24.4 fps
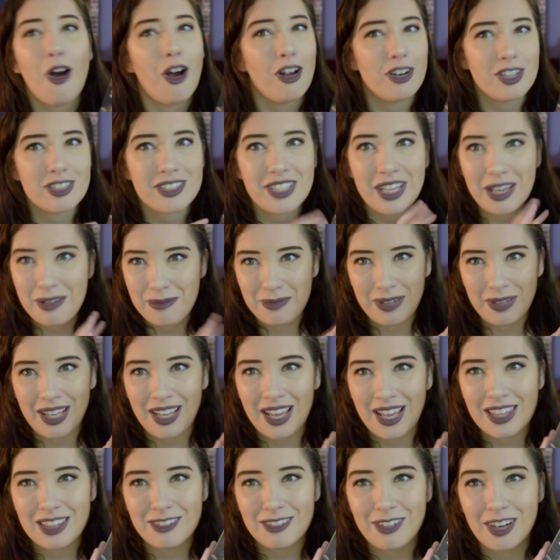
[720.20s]
just hit me
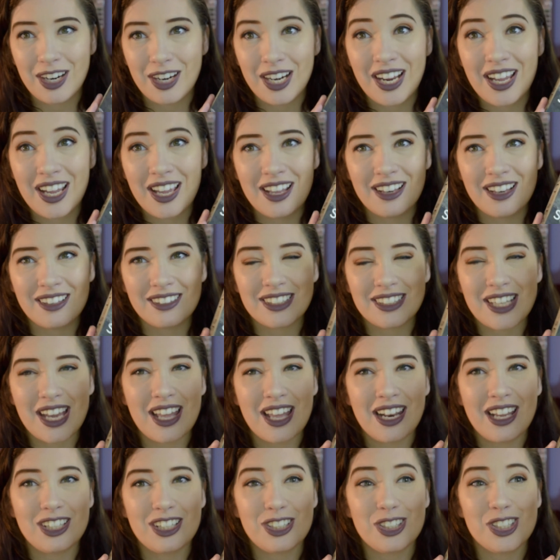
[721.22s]
at the very end,
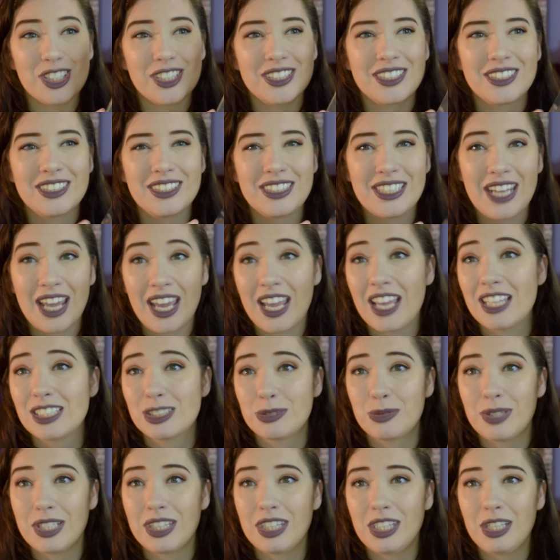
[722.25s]
and it just
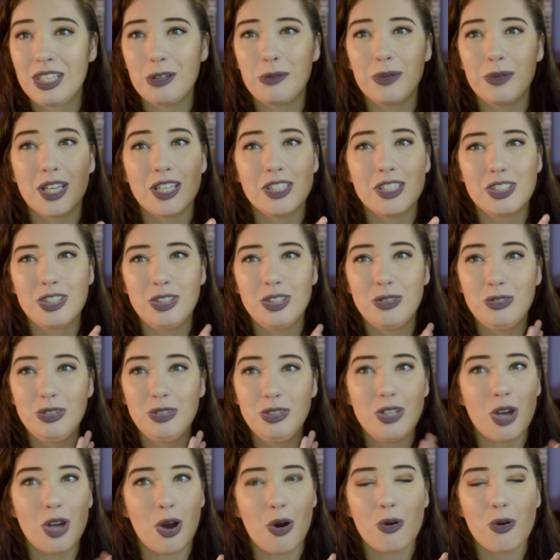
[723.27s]
stays with you because you
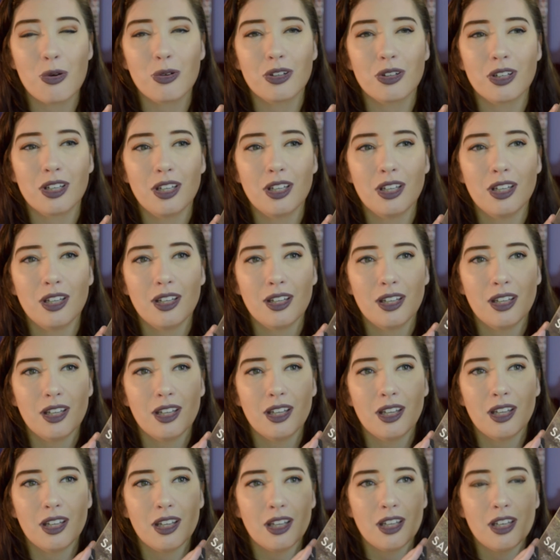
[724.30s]
don't
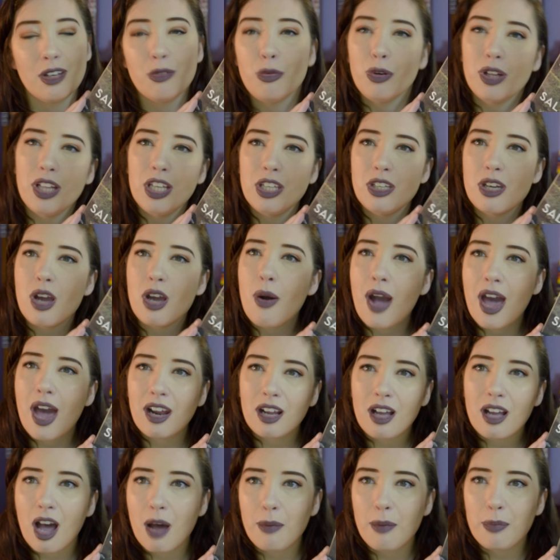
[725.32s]
really know how to
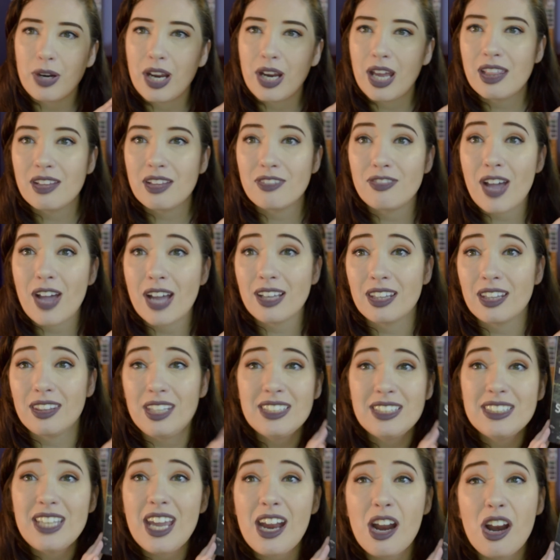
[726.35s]
comprehend the fact that
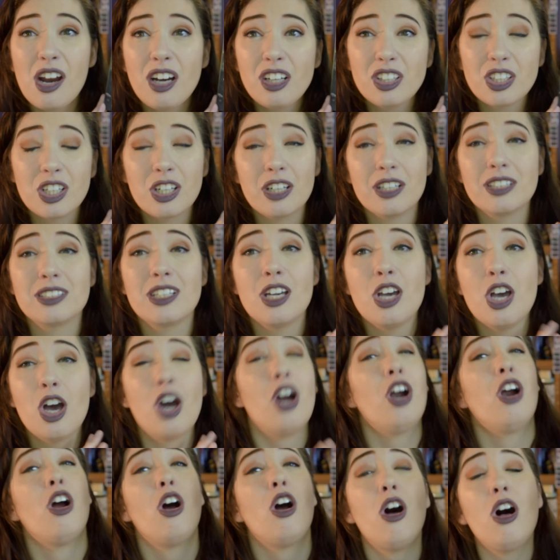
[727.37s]
these characters
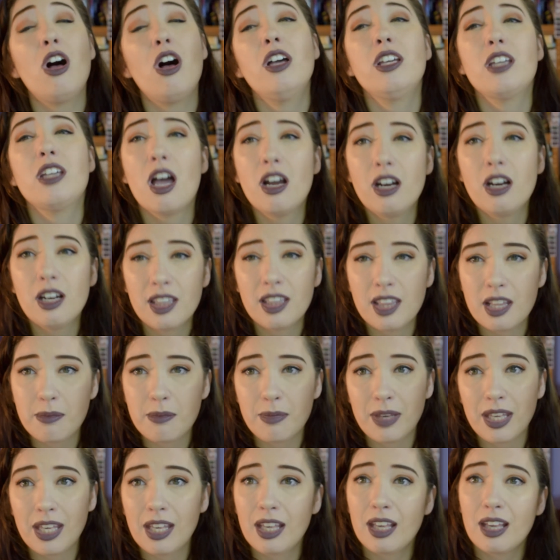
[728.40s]
are all younger than
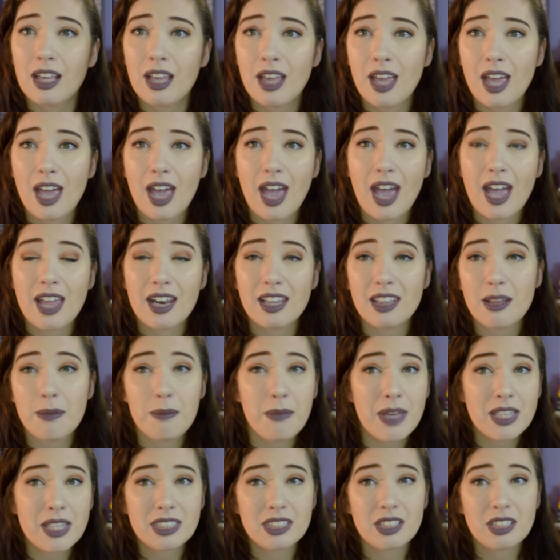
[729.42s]
me, and in the
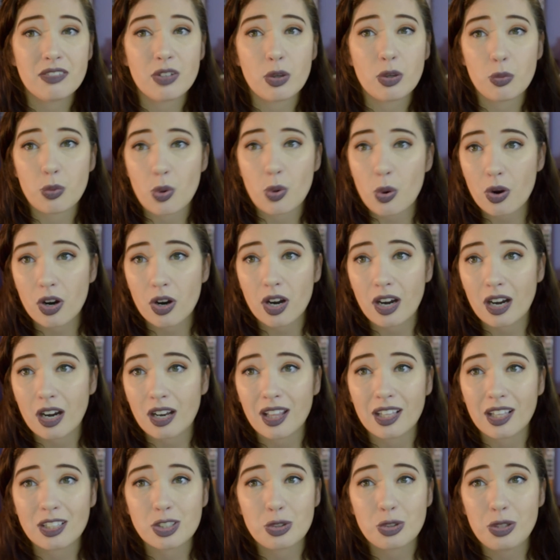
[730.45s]
midst of a war,
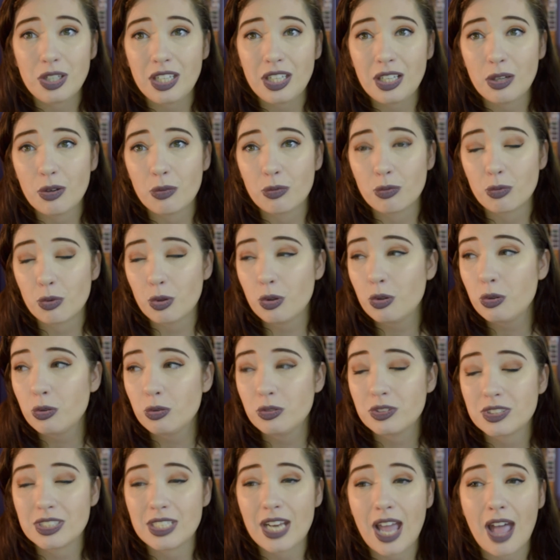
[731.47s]
like treating
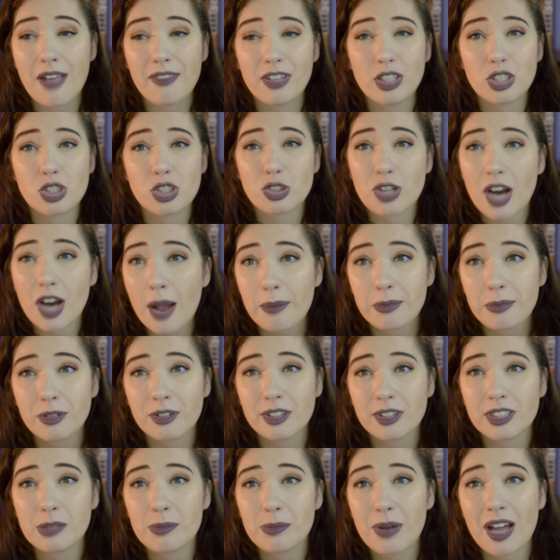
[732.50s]
wounds and having
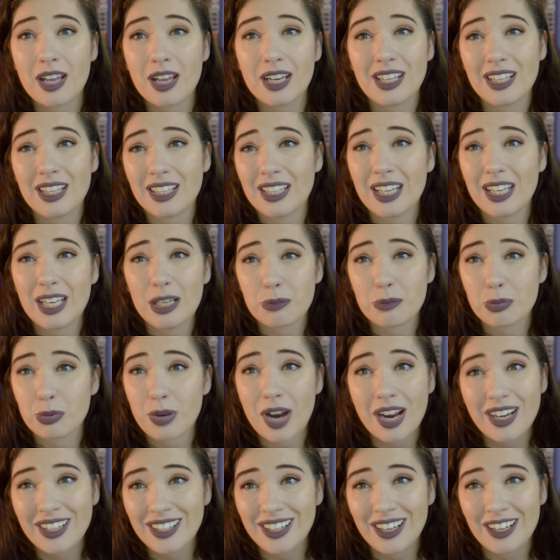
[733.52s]
shrapnel in their body and getting
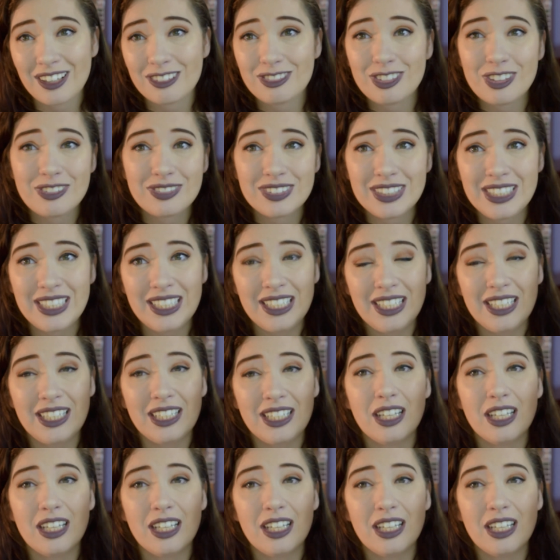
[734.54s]
pregnant at 15.